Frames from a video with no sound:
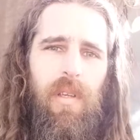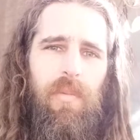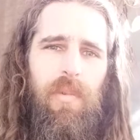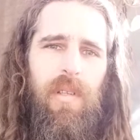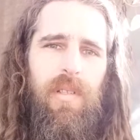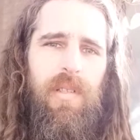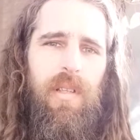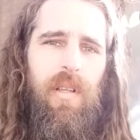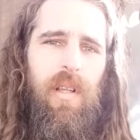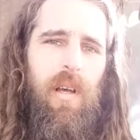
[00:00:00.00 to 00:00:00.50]

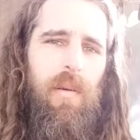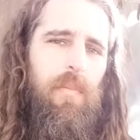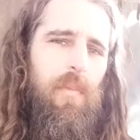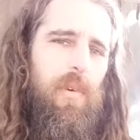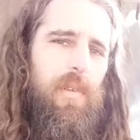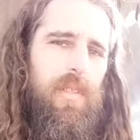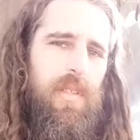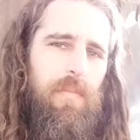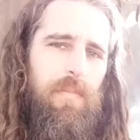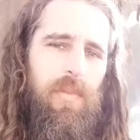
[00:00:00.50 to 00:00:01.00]
it's a lot more
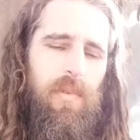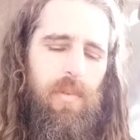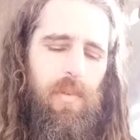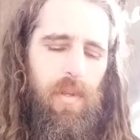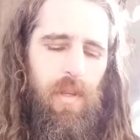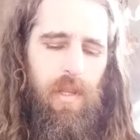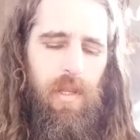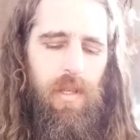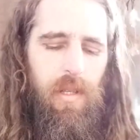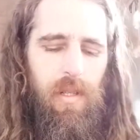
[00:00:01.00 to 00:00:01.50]
simple
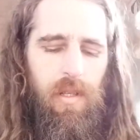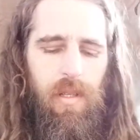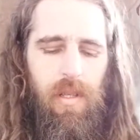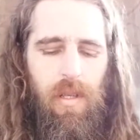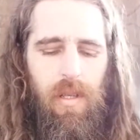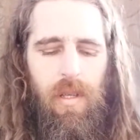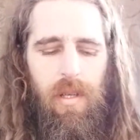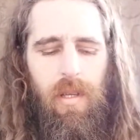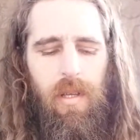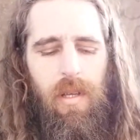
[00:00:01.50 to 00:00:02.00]
than
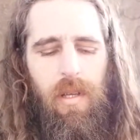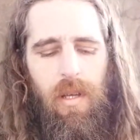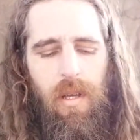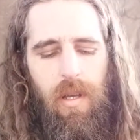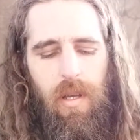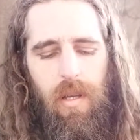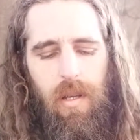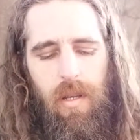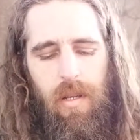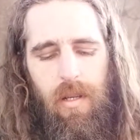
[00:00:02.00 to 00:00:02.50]

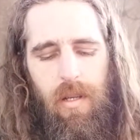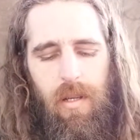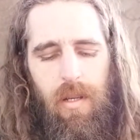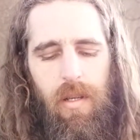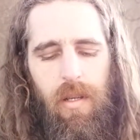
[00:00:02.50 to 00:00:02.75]
I